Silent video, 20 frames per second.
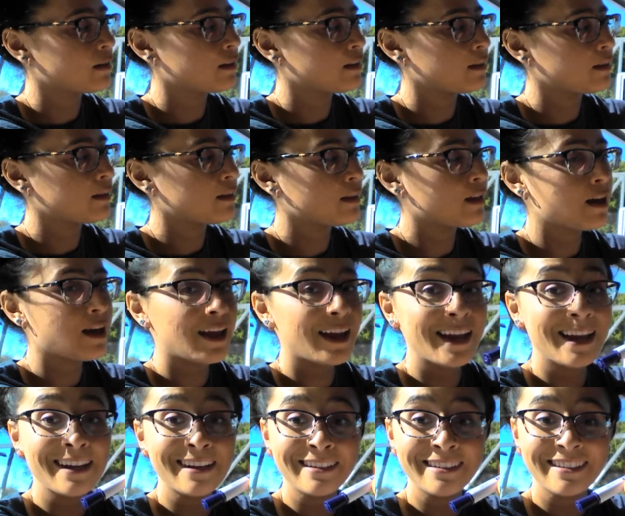
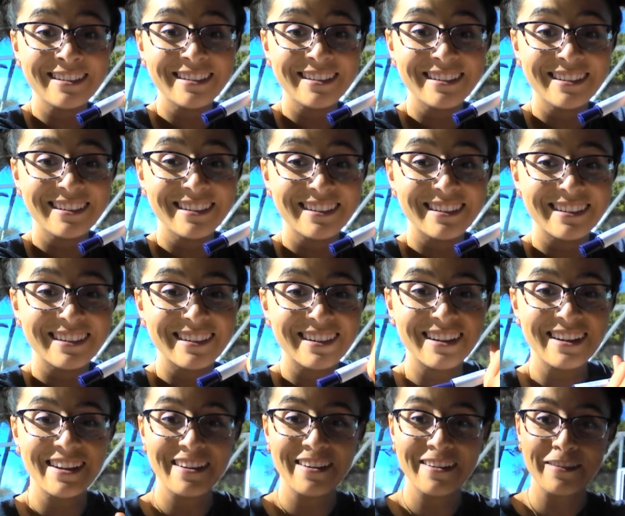Line.
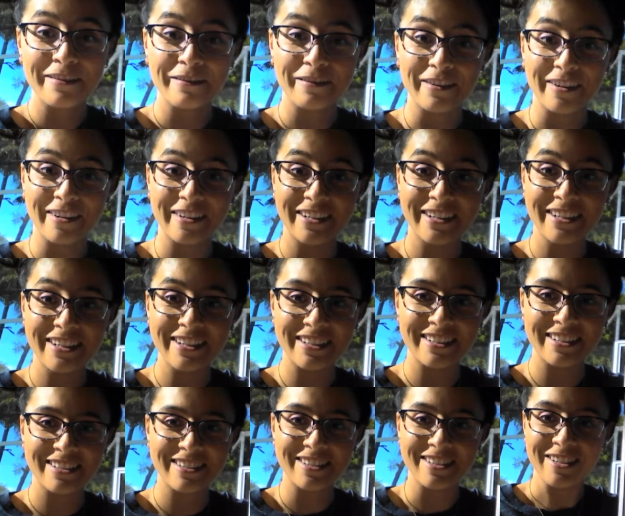Very good.
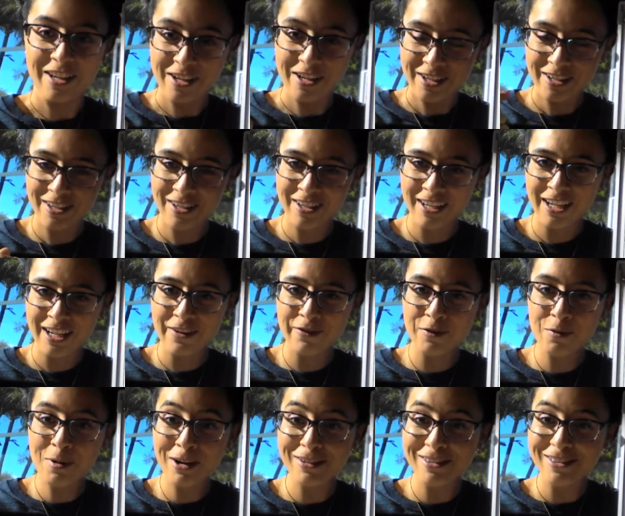If you
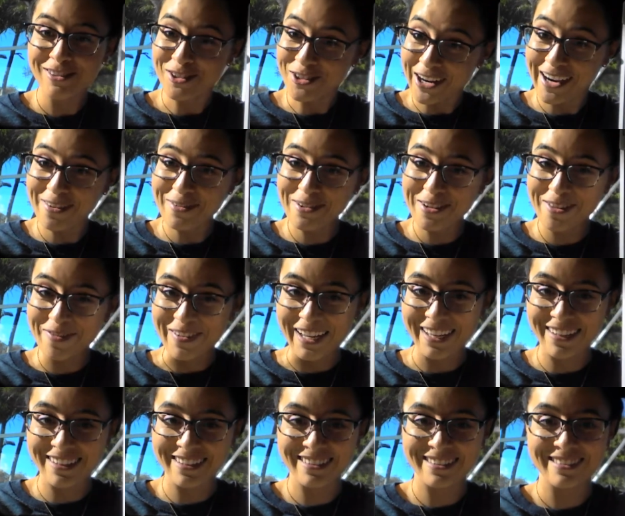want, try it with me.
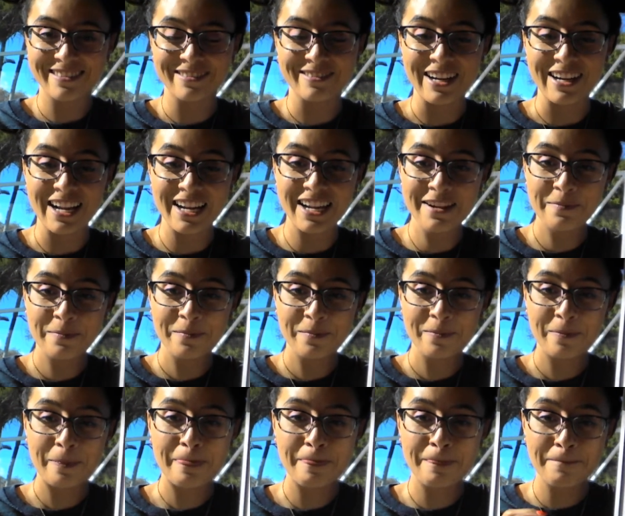Ready?
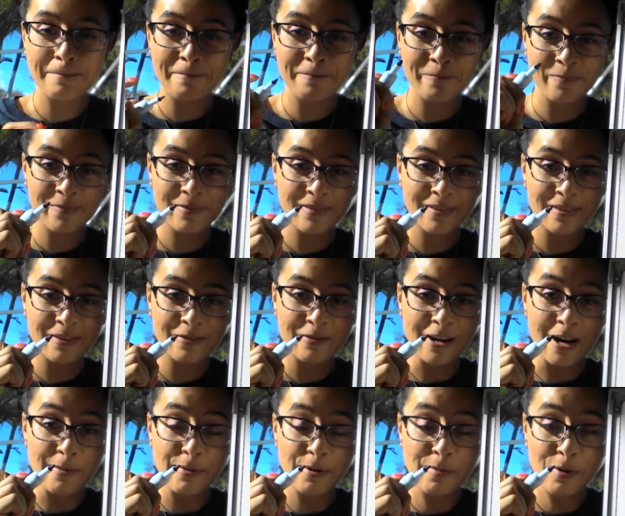
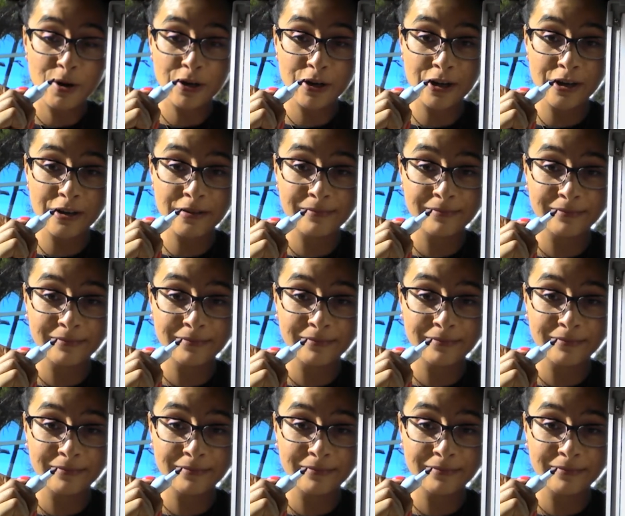Grab your marker.